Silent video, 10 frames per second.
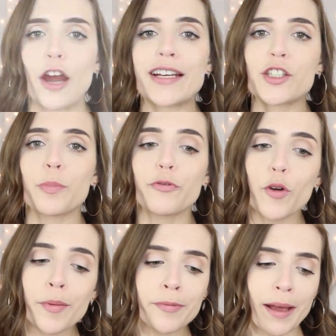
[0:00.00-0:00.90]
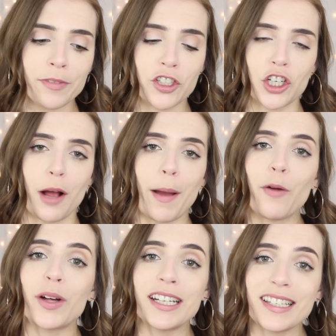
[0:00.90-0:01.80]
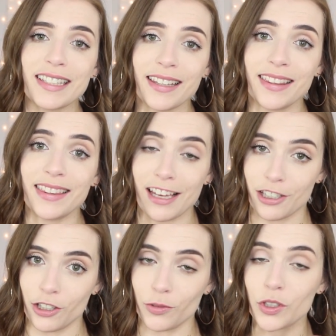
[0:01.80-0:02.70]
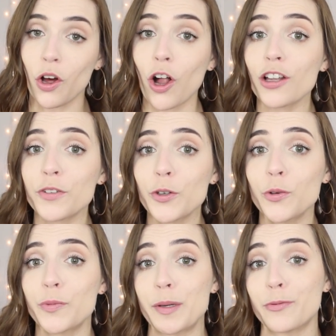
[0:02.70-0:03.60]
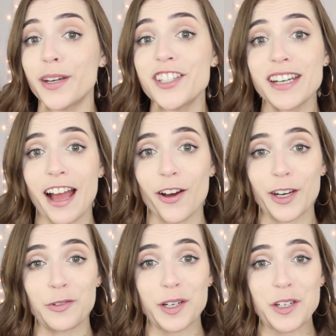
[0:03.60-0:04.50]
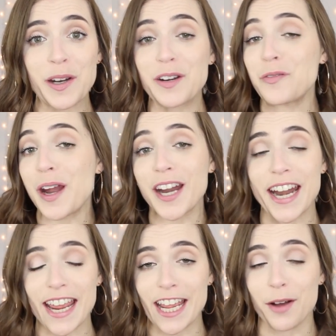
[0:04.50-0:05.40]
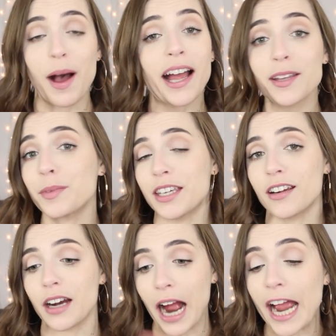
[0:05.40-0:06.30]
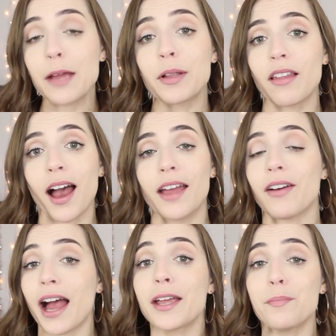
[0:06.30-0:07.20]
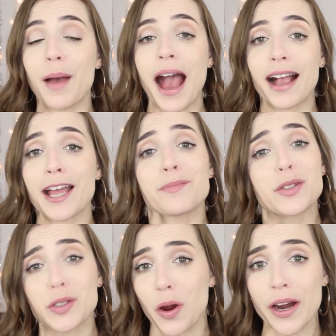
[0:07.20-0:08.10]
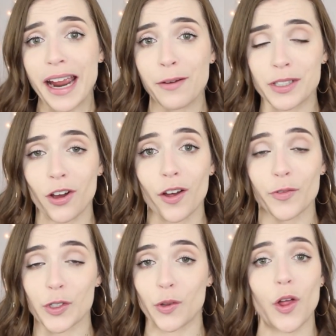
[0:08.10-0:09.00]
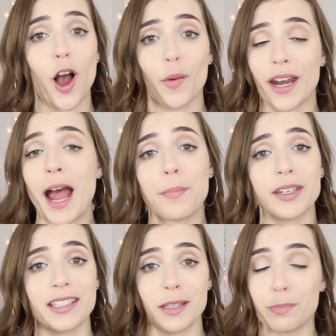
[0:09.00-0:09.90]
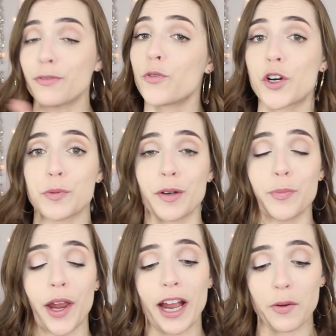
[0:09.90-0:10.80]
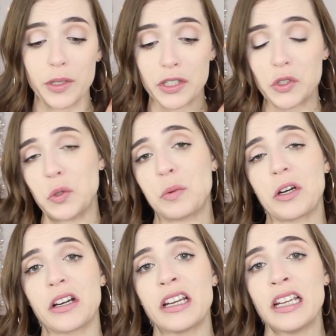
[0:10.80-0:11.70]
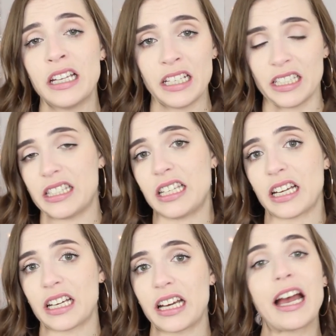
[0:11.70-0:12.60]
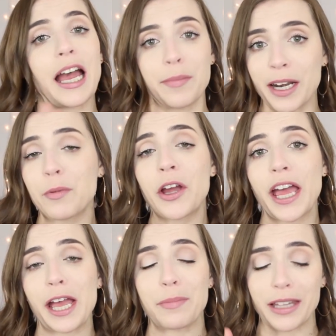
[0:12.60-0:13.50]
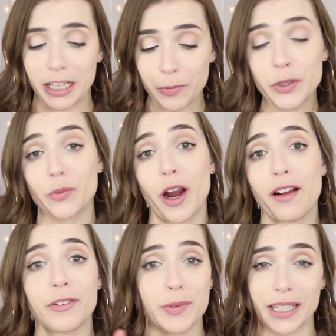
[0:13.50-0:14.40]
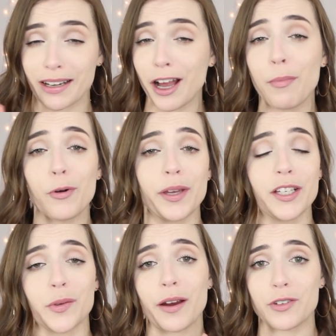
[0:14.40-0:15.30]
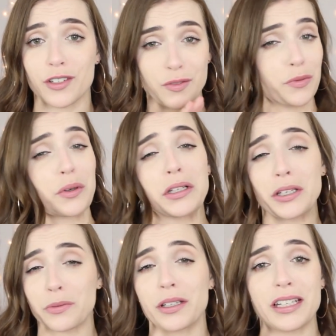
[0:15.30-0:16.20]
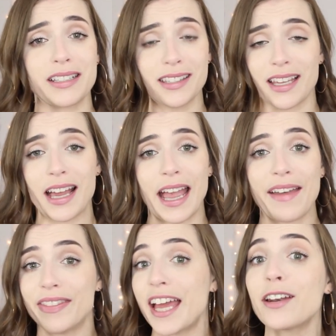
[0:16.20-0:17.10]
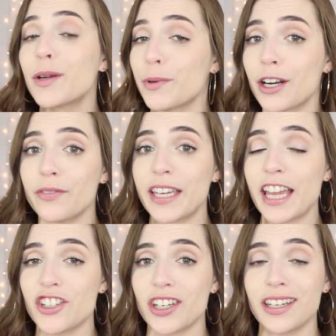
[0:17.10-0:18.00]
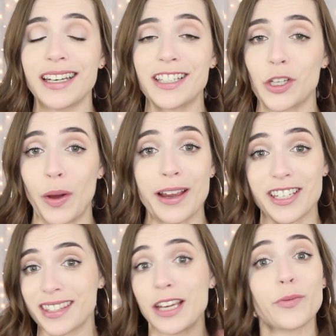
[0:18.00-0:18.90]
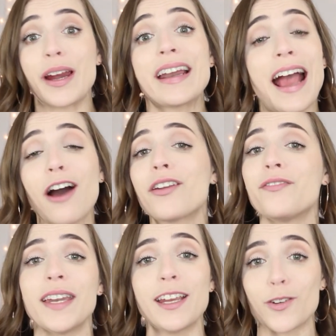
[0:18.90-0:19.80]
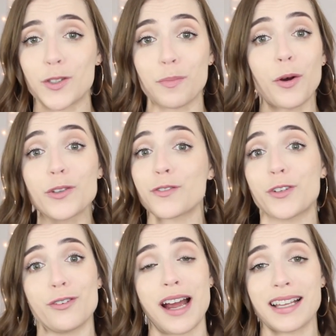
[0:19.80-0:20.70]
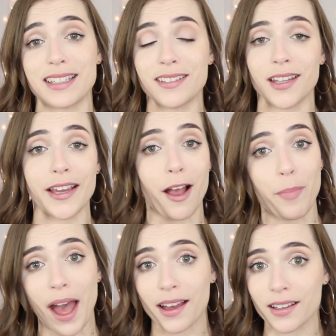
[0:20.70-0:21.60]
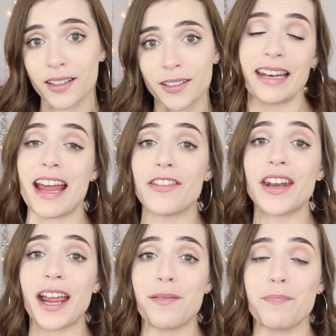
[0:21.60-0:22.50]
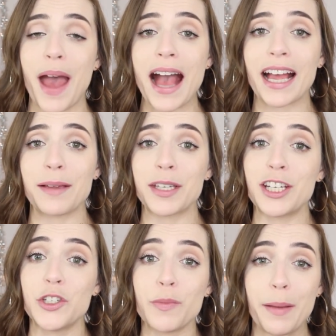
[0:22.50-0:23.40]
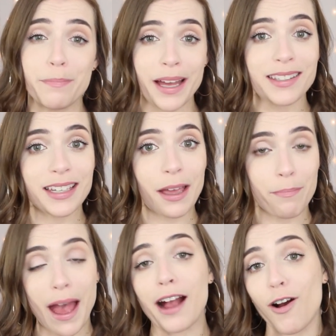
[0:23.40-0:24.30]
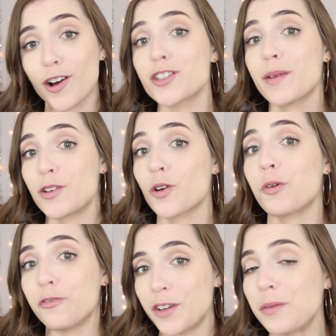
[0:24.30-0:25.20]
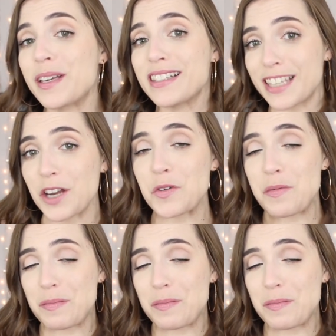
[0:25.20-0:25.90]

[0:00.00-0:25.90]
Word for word: All right, so before we wrap this shit up, I wanted to say thank you to all of you who've been reaching out and wondering where I am. I am here, I am alive, I am back. I am sorry I was gone for so long. What happened is that before spring break, I was super sick. I mean, I'm okay, but like it was rough. It was like a couple weeks where I was just really, really sick. And then we went on vacation. And so I just like ran out of videos to post for you guys until I got back. Now that I am back, I'm gonna do my best to get back onto my normal filming schedule,